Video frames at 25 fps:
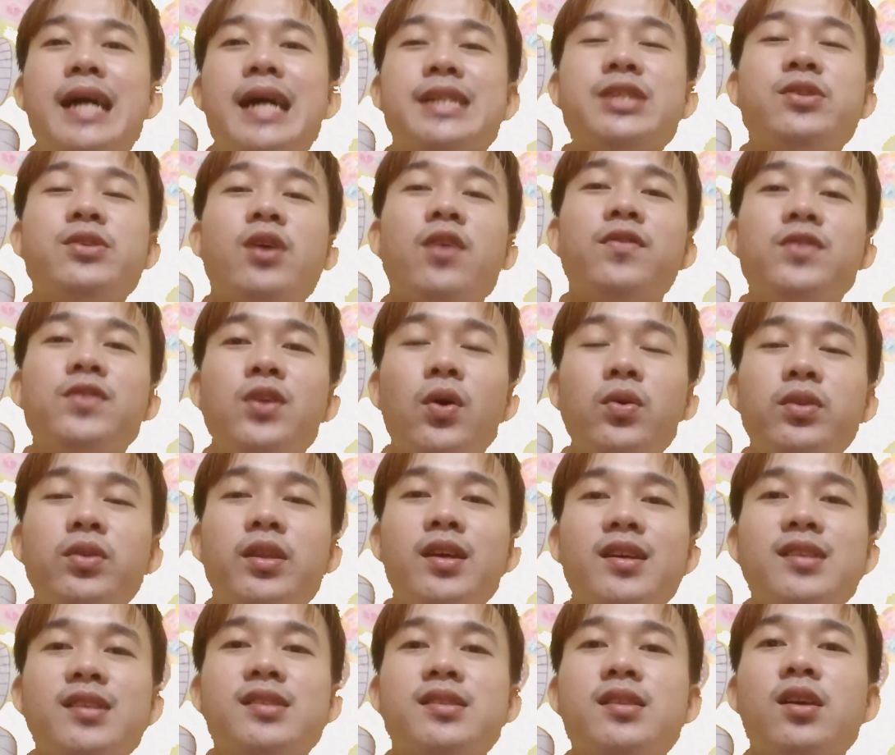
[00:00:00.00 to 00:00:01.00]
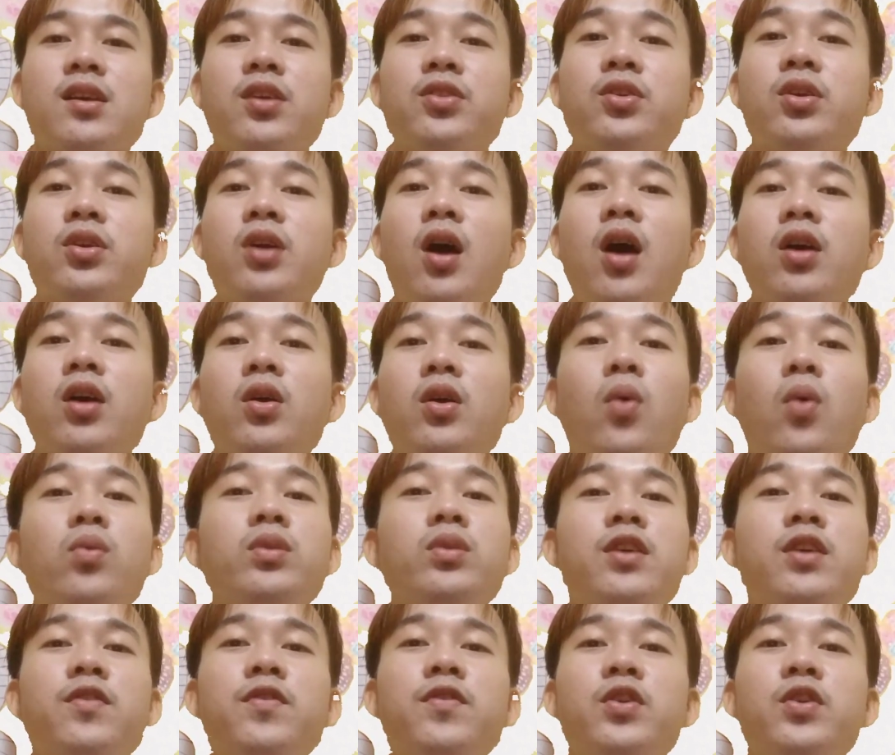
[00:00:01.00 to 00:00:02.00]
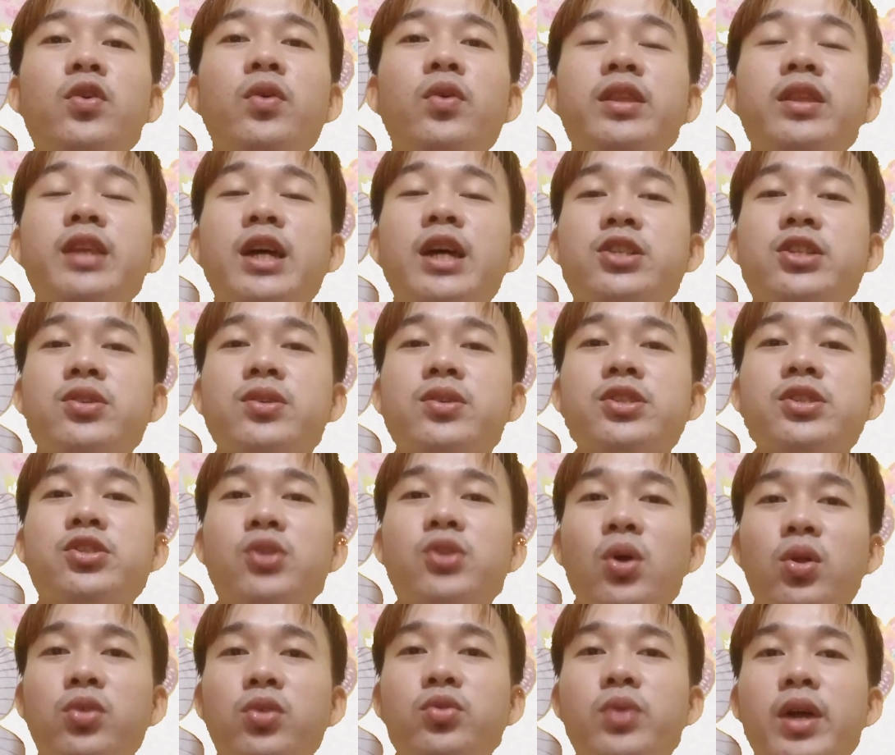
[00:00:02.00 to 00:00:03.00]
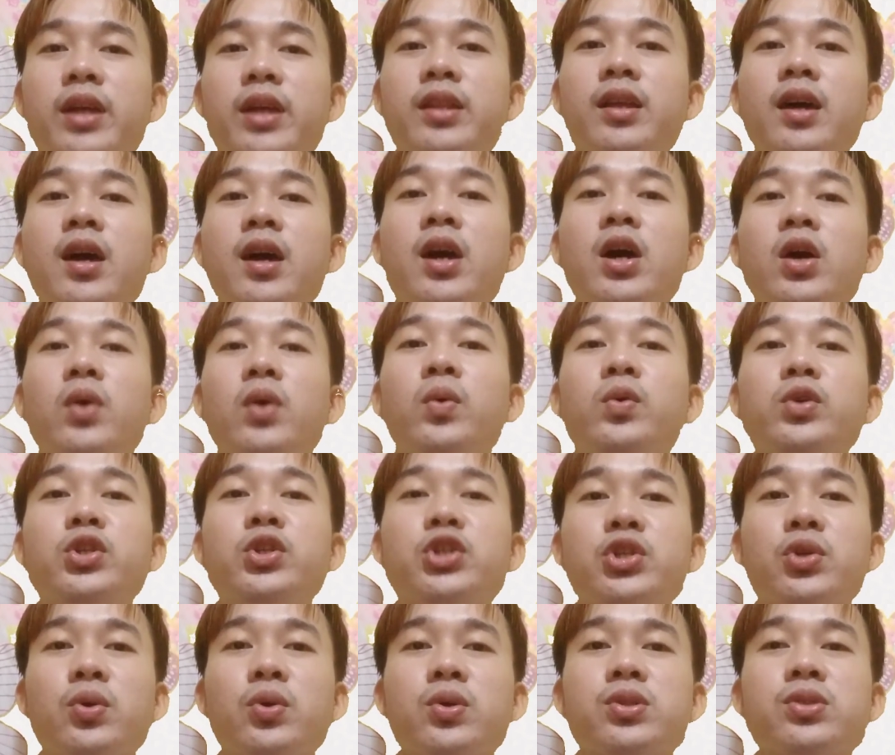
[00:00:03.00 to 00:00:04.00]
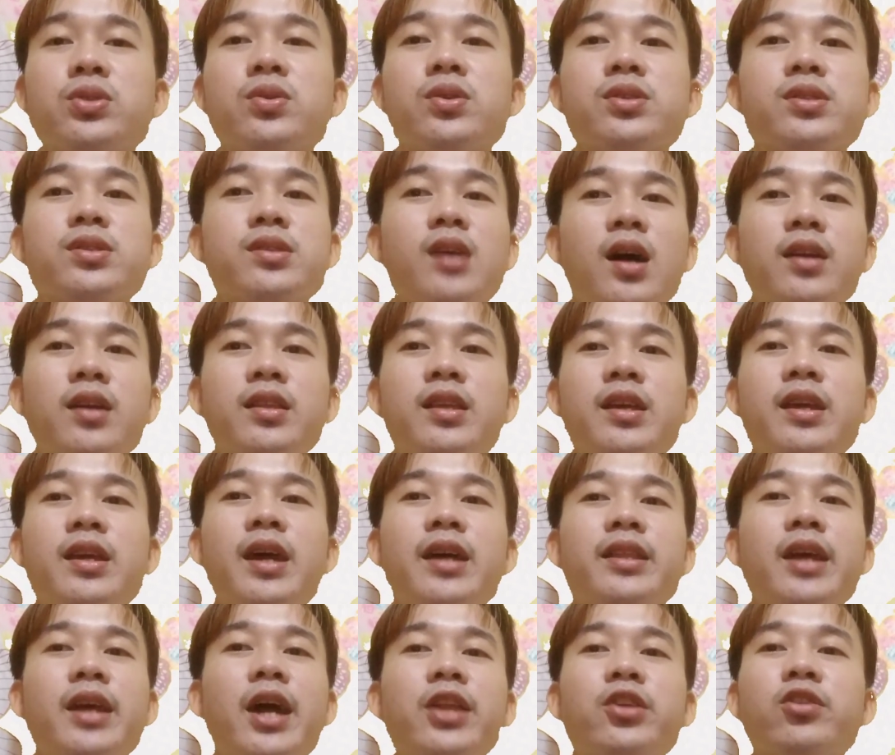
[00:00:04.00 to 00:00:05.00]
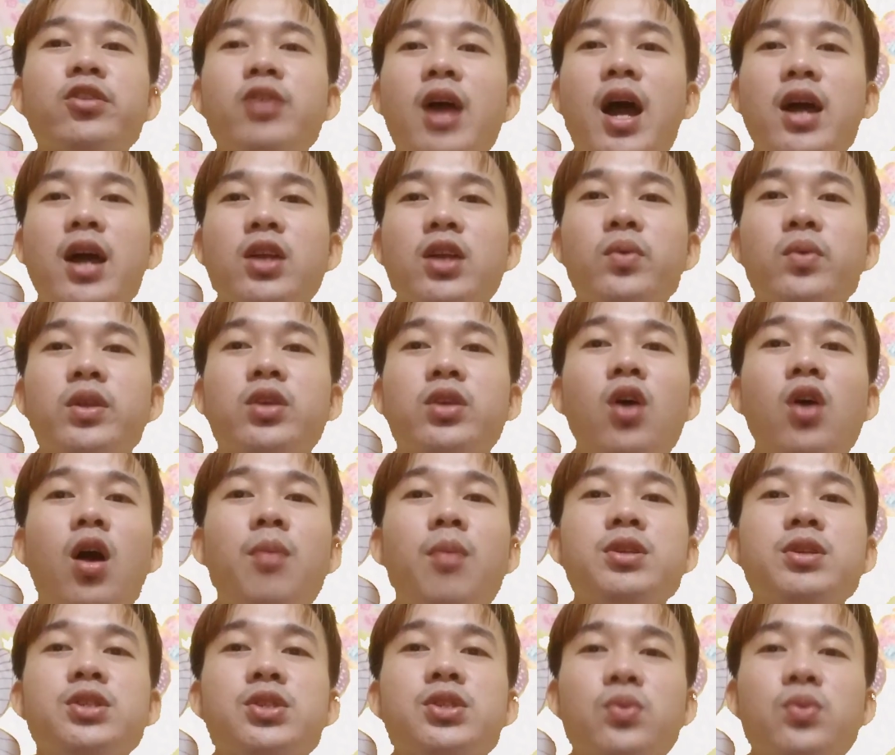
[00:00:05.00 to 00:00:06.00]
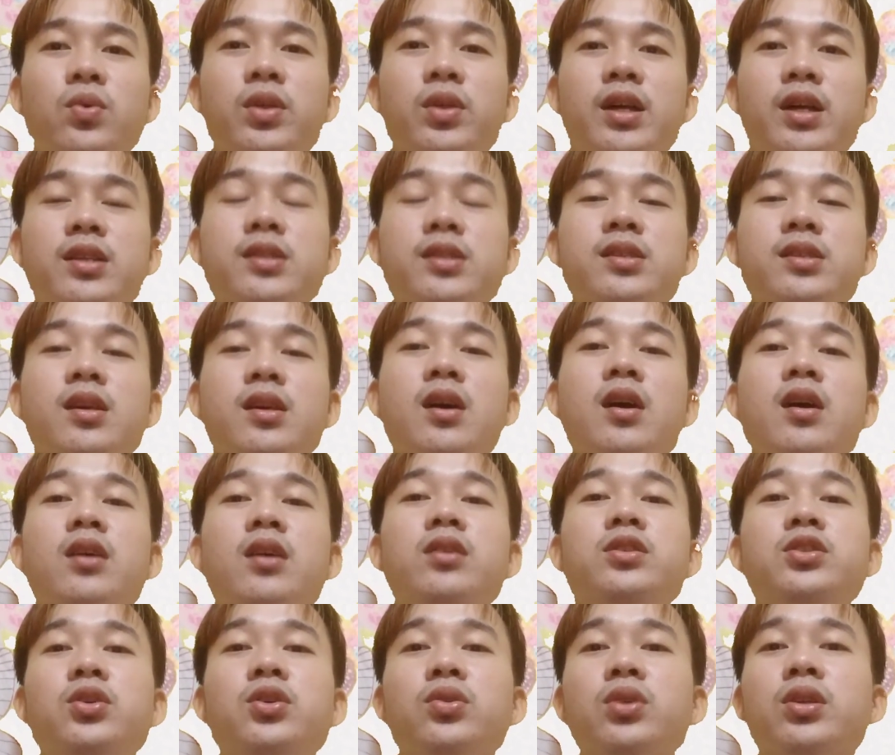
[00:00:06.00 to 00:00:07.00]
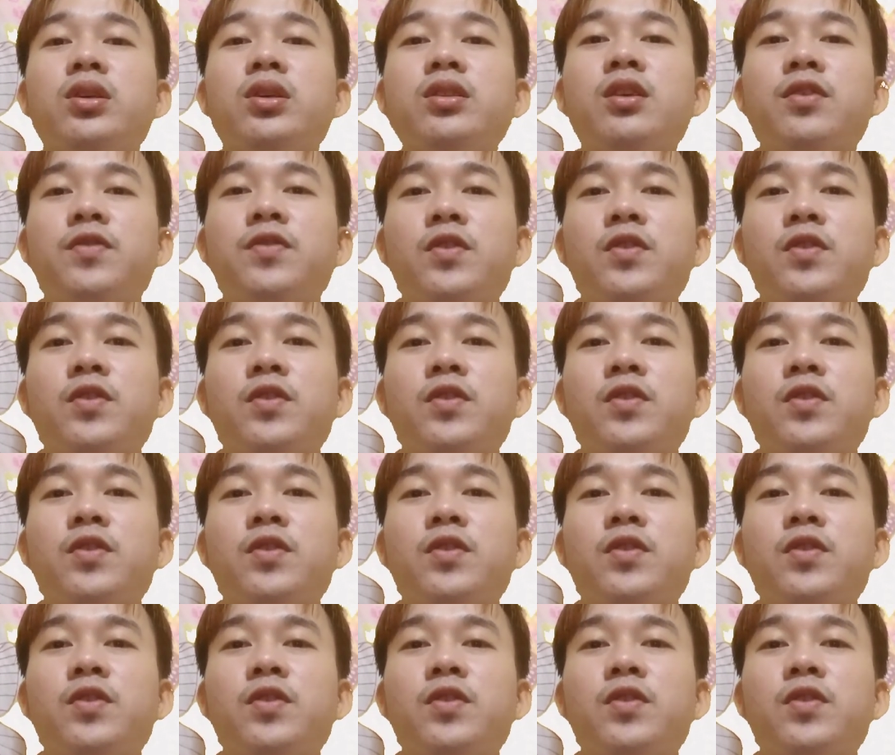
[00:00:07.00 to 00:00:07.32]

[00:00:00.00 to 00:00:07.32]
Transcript: As you have noticed, there are only few indigenous children who choose to study and interact with common students due to the